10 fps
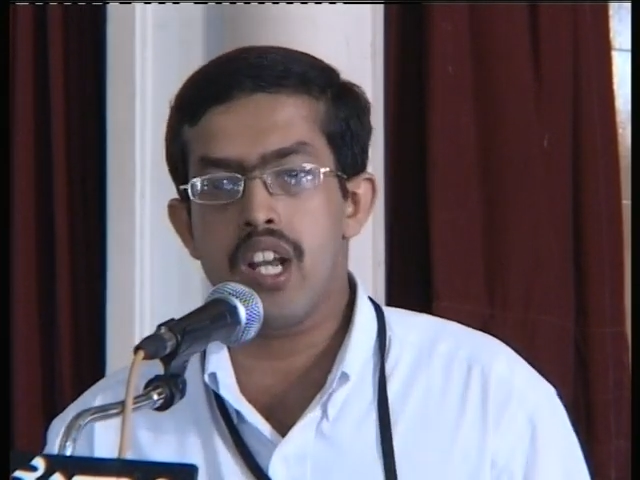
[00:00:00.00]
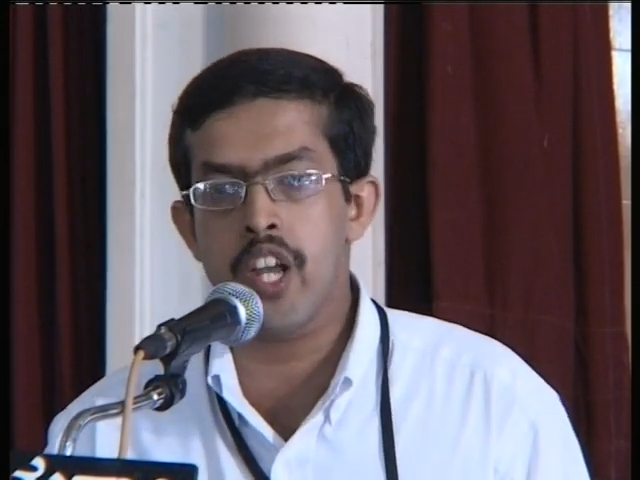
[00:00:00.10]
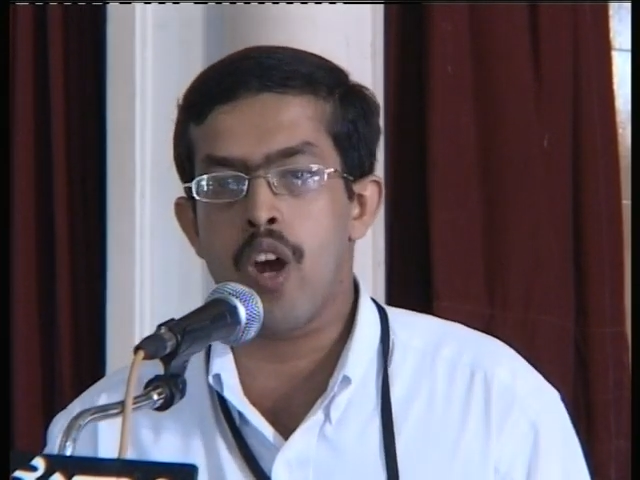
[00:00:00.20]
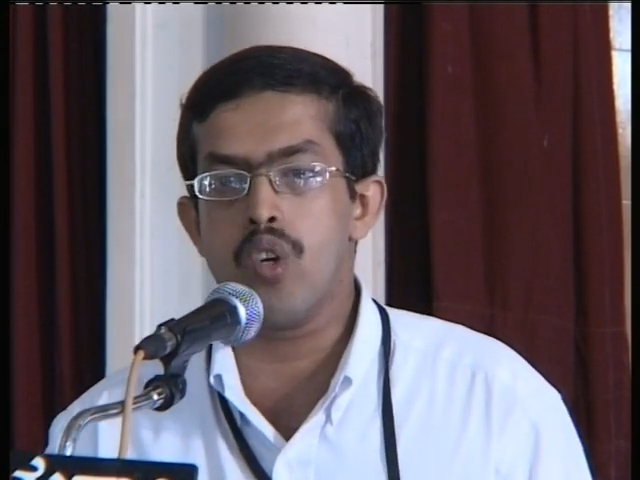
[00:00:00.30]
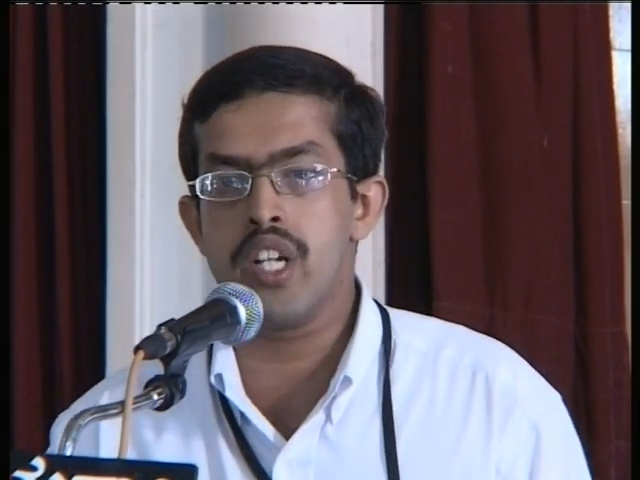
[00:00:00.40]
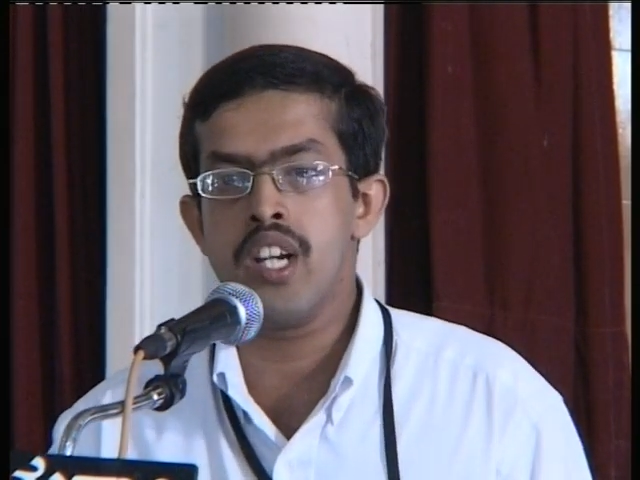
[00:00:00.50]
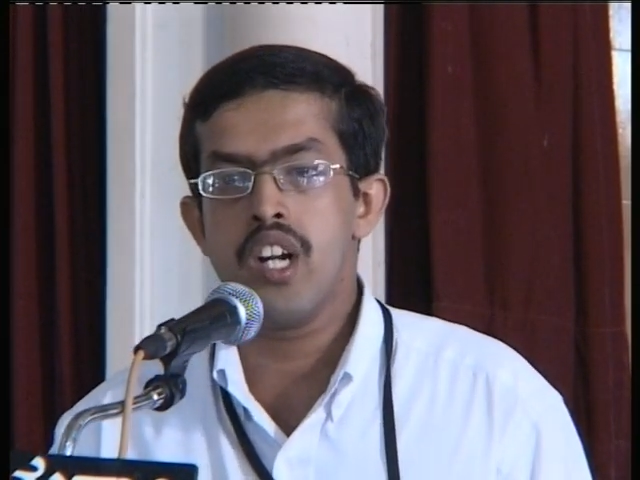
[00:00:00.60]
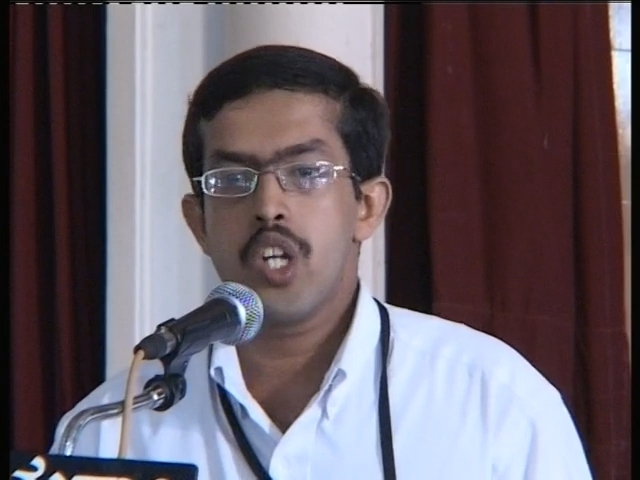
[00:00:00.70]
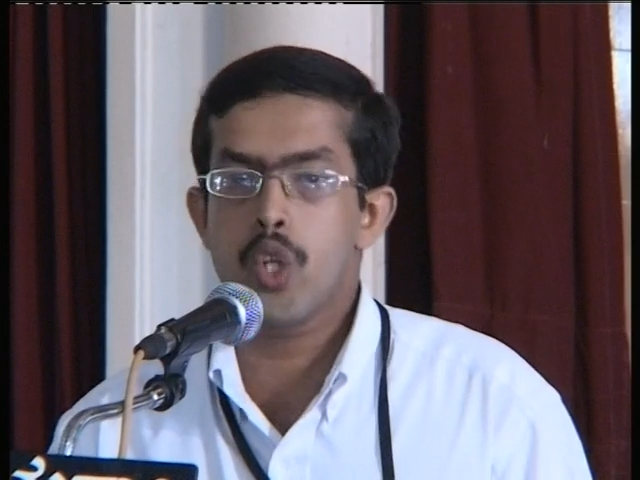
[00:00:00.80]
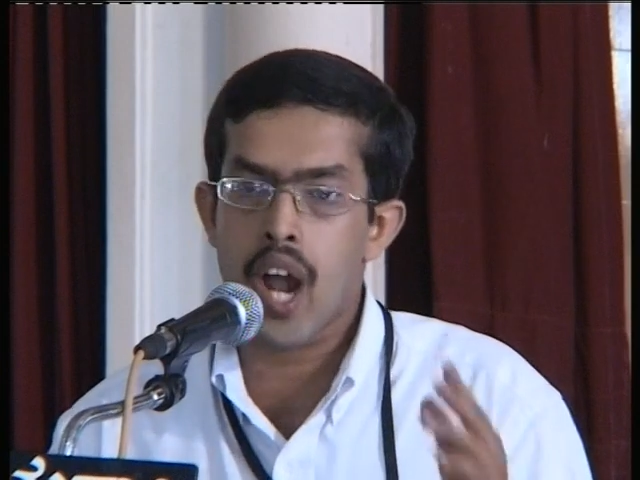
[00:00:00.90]
ground
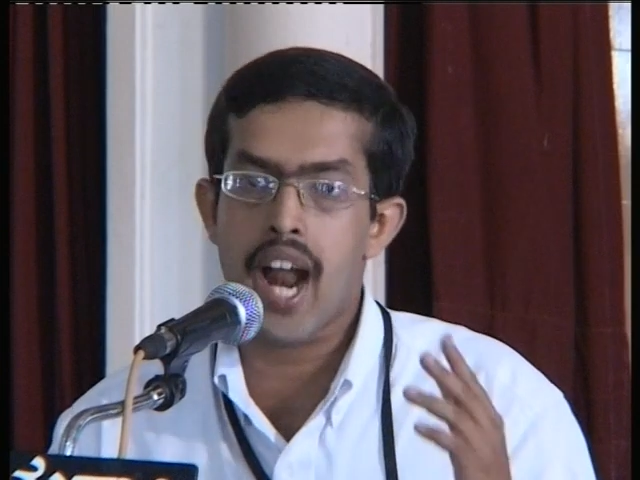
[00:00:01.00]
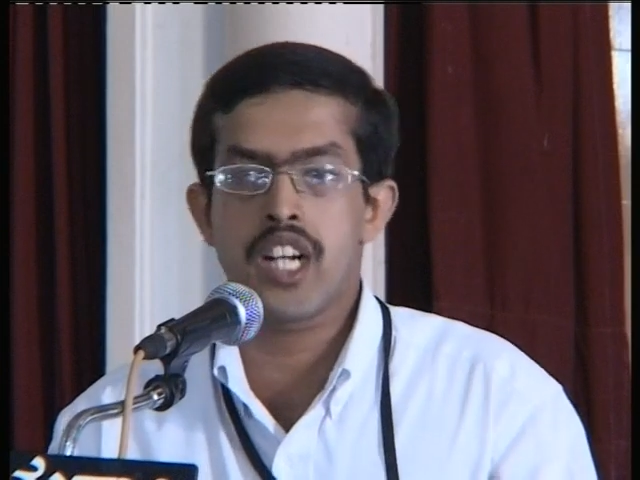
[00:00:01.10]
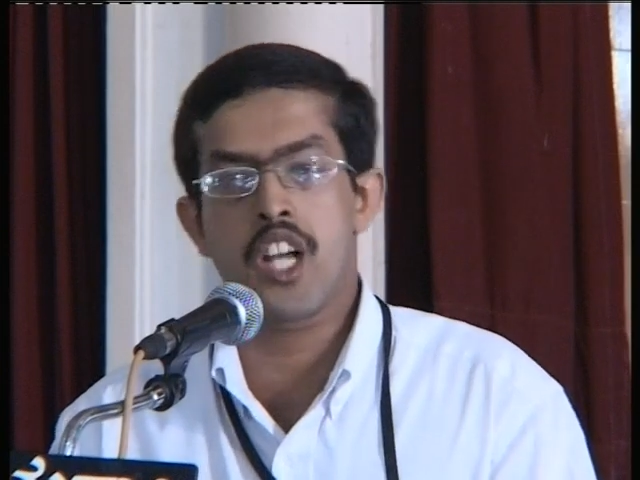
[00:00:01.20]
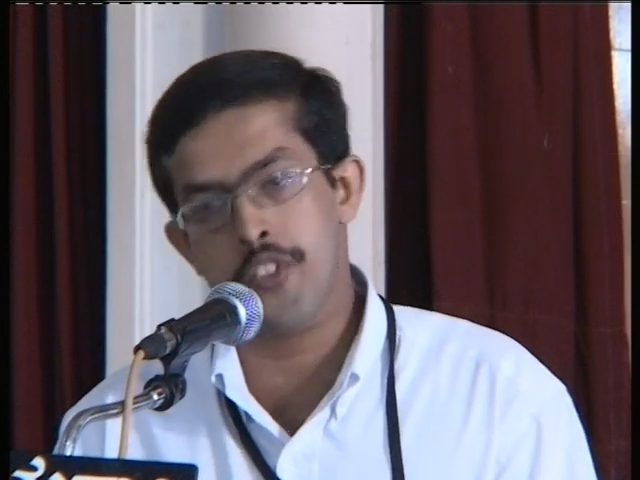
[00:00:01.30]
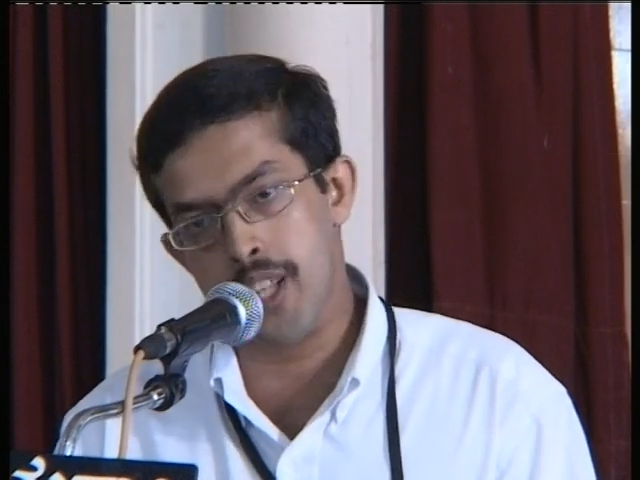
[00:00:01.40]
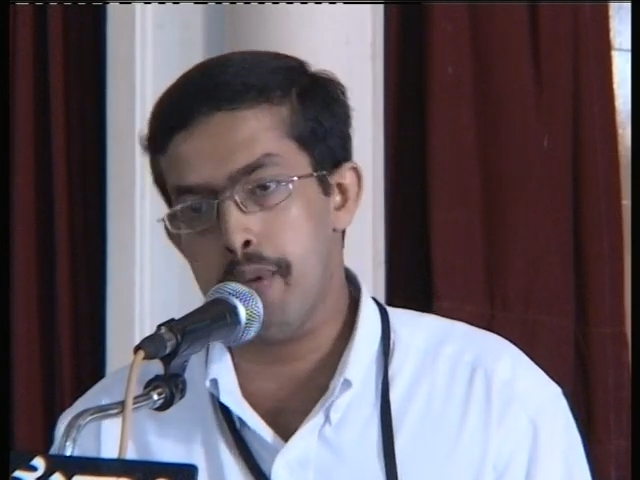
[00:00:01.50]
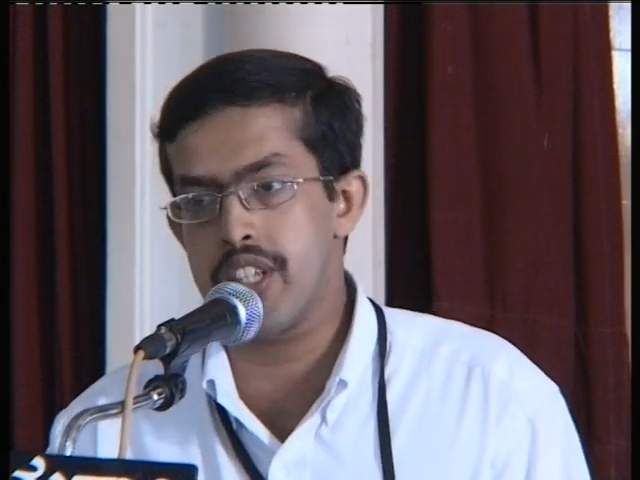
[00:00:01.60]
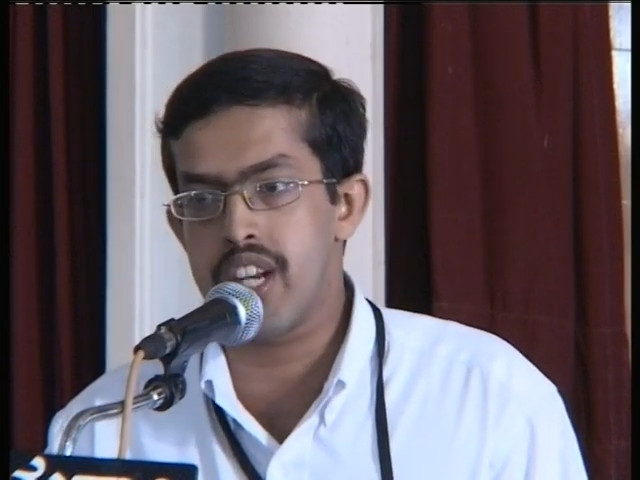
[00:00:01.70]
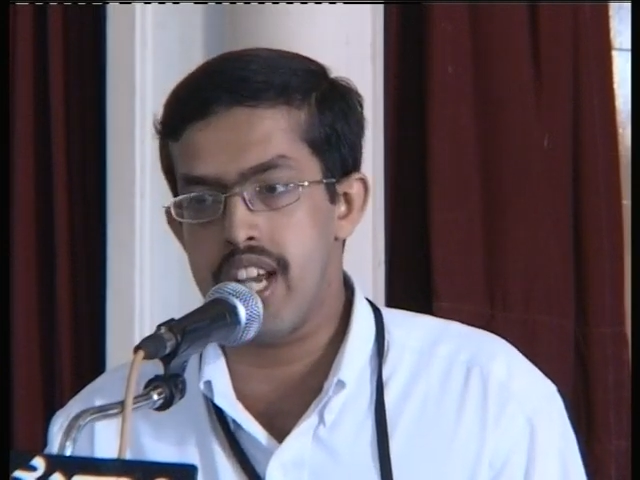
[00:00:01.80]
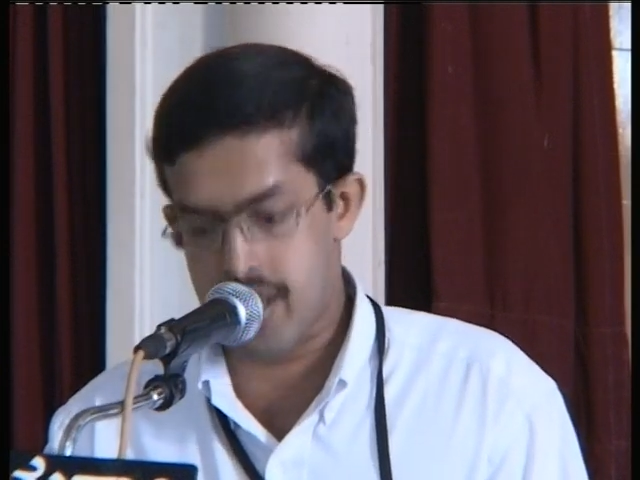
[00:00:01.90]
to handcuff the
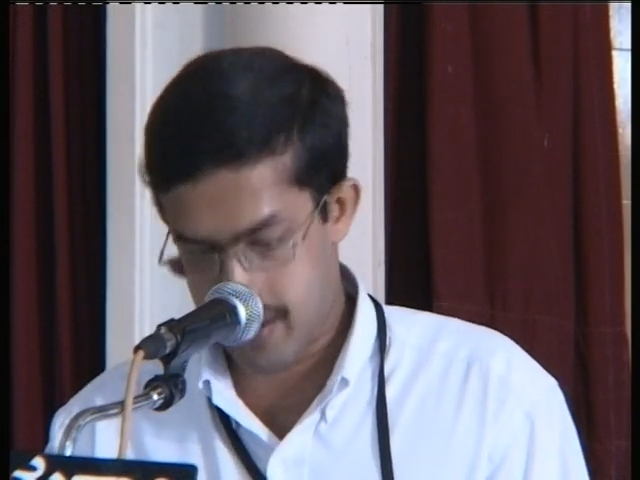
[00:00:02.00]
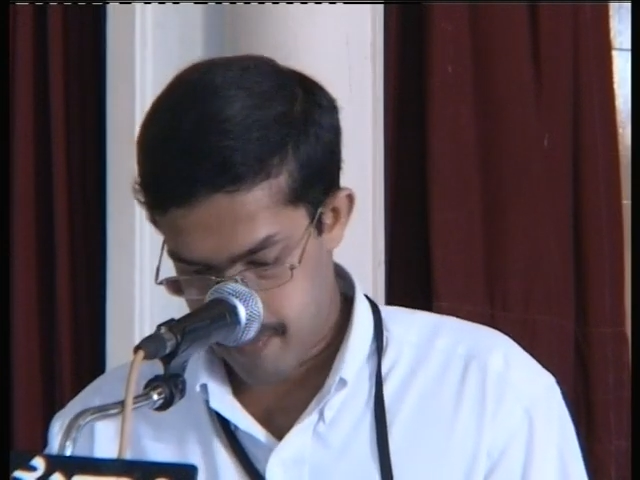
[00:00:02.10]
prisoner,